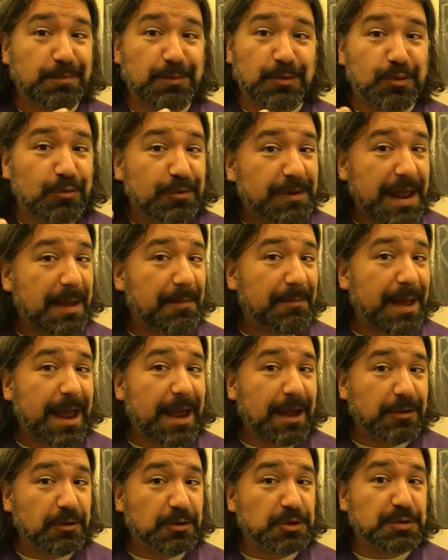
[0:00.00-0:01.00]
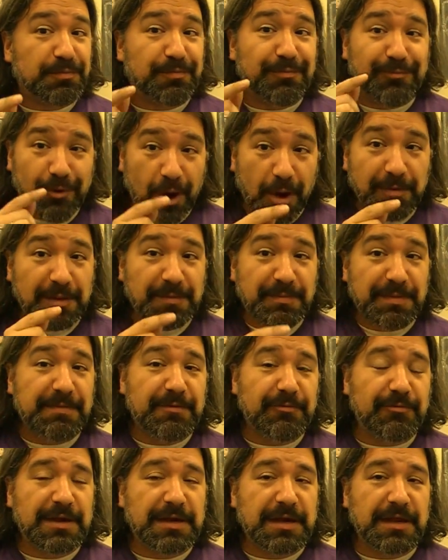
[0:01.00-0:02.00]
too damn bad. You should probably be
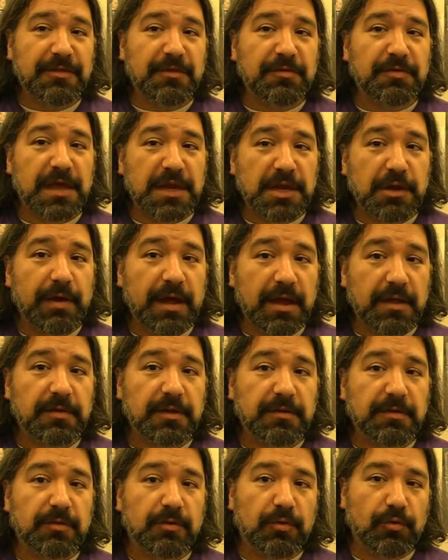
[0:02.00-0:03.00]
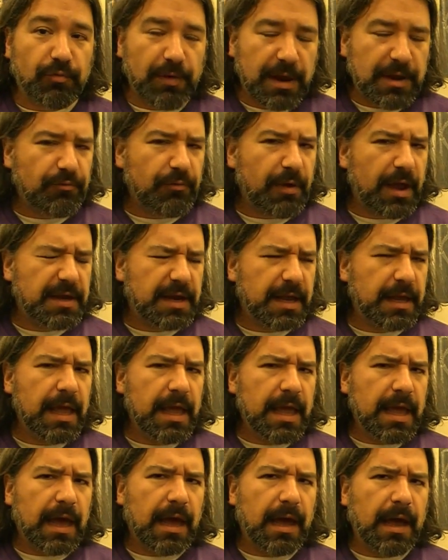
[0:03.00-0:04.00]
reading this anyways. It's great writing,
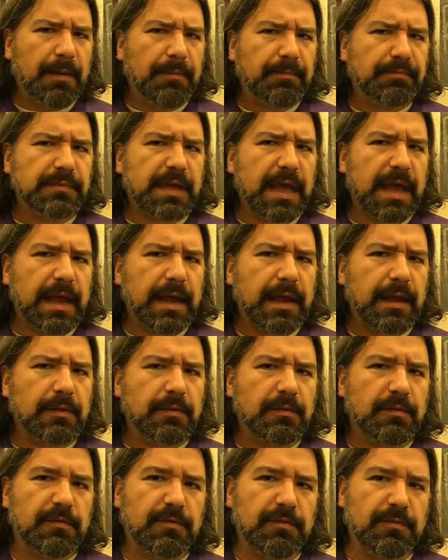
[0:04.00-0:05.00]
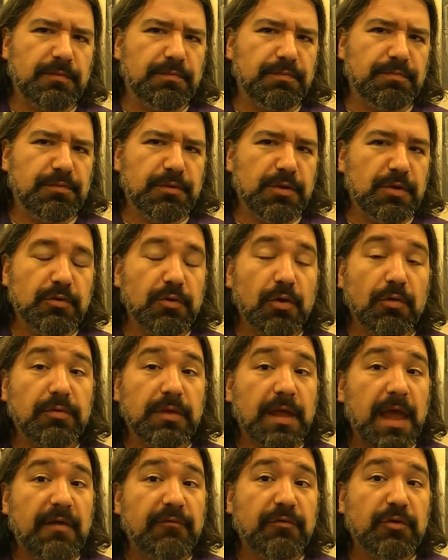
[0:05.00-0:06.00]
and you
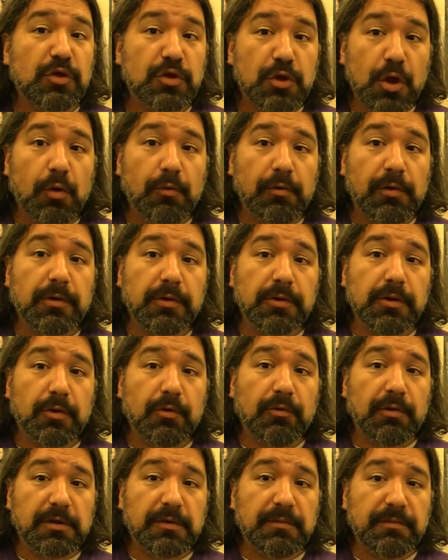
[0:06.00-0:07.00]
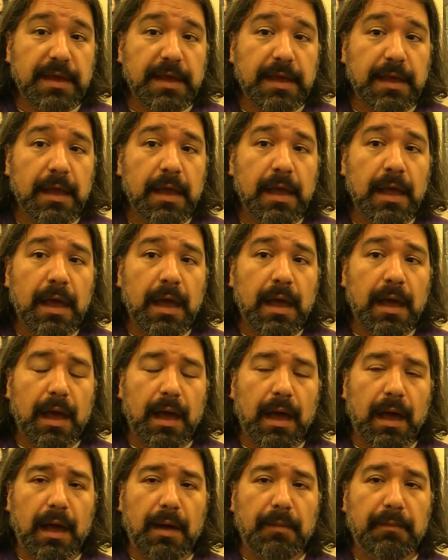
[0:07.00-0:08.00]
don't ever know where you're going to be.
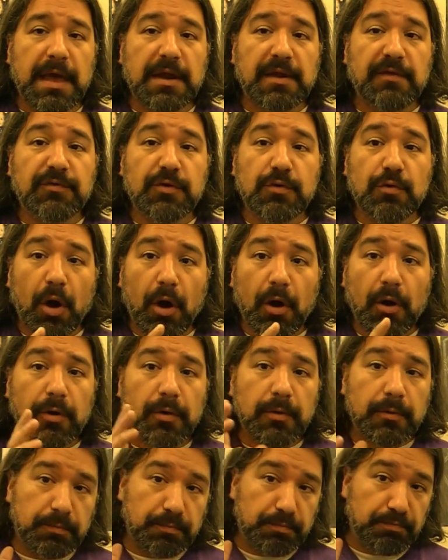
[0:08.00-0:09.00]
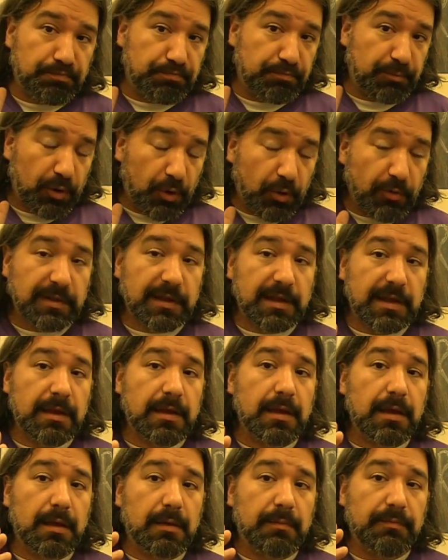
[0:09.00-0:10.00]
And if you are
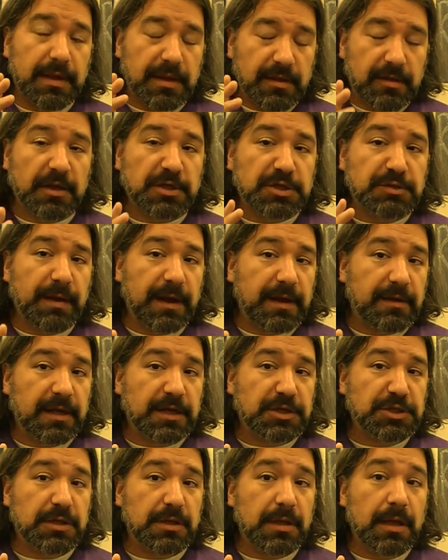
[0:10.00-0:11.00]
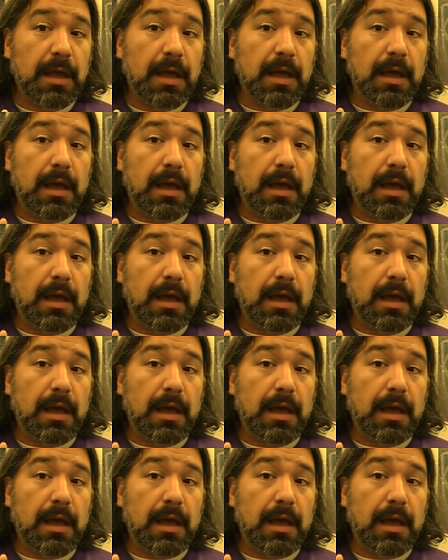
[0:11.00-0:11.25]
currently being touched by addiction,